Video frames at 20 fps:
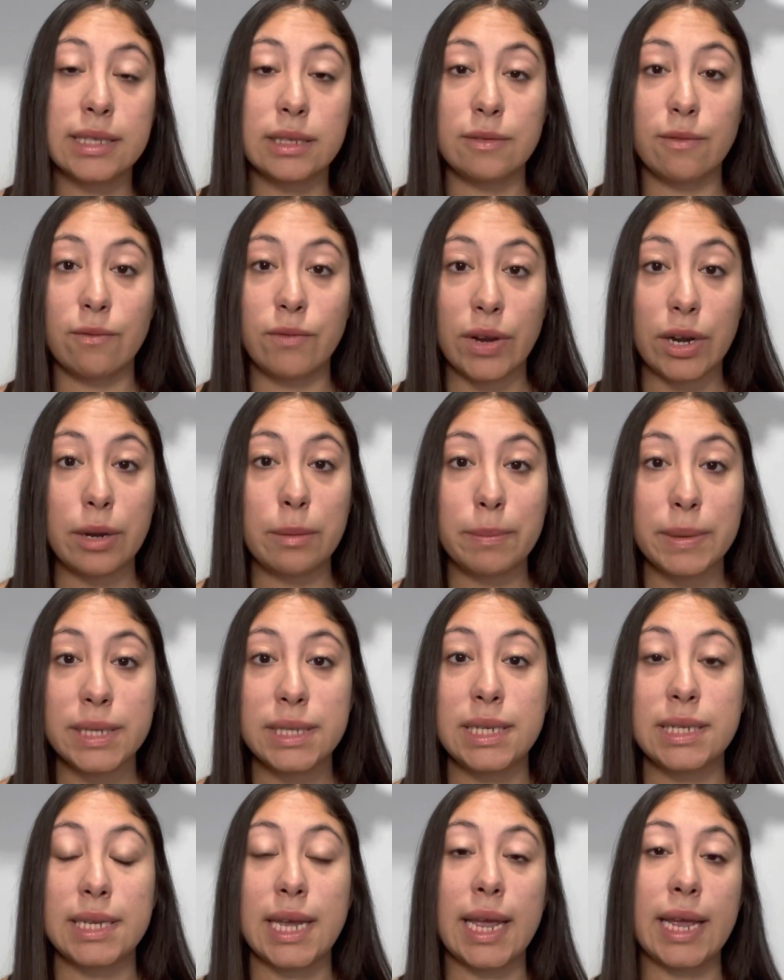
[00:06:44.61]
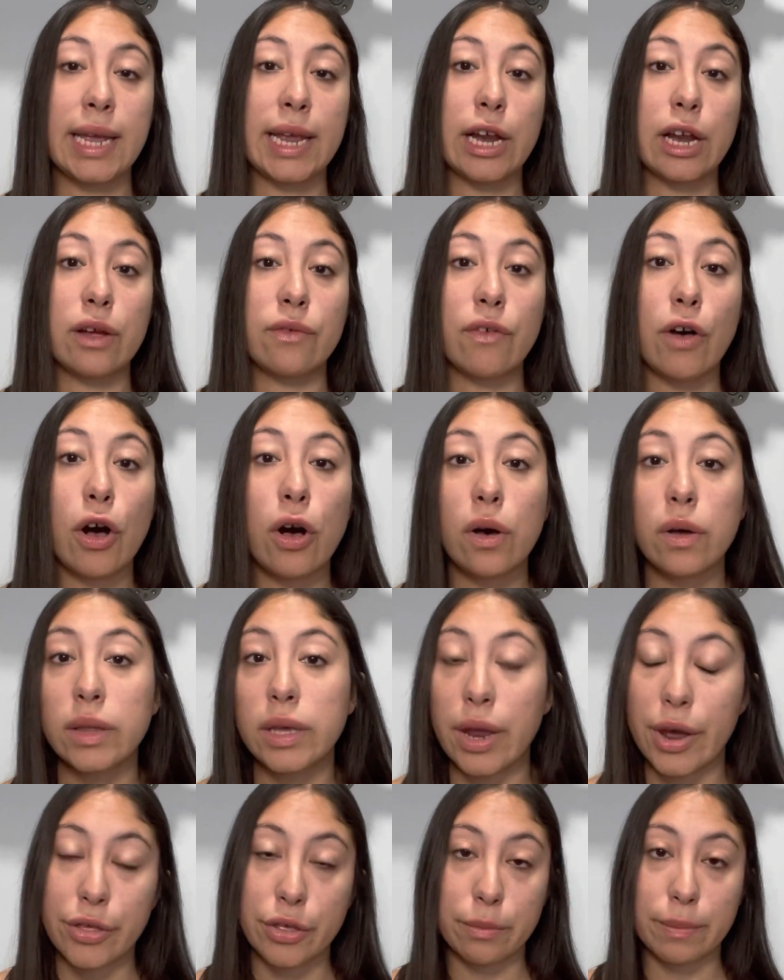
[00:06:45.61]
very busy taking care of all
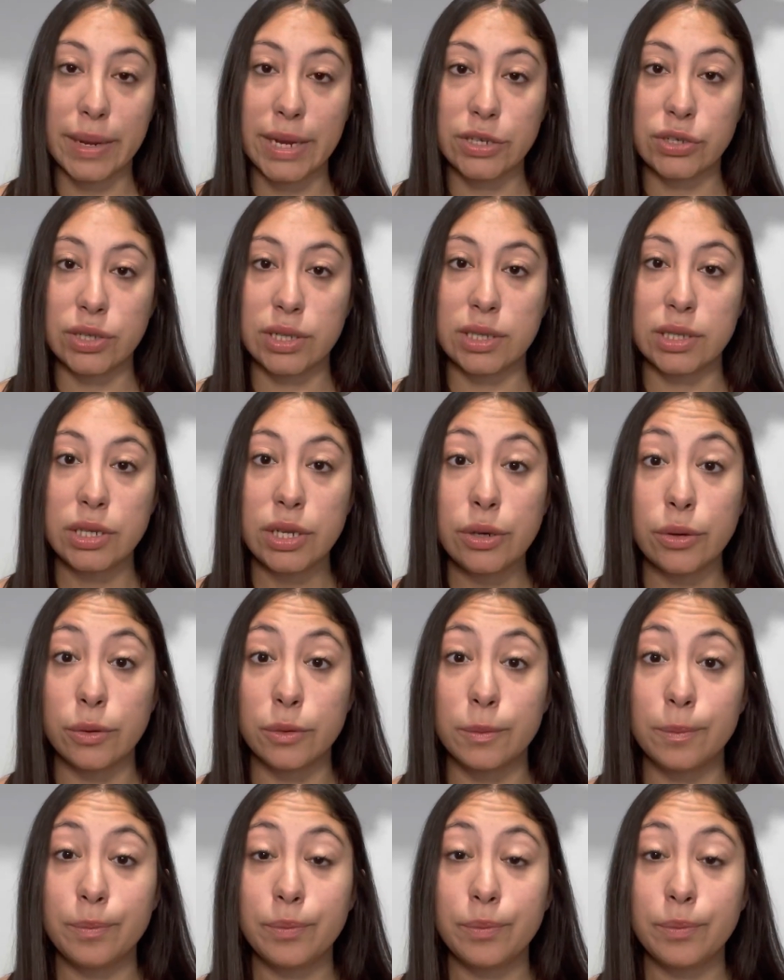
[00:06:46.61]
the other patients too.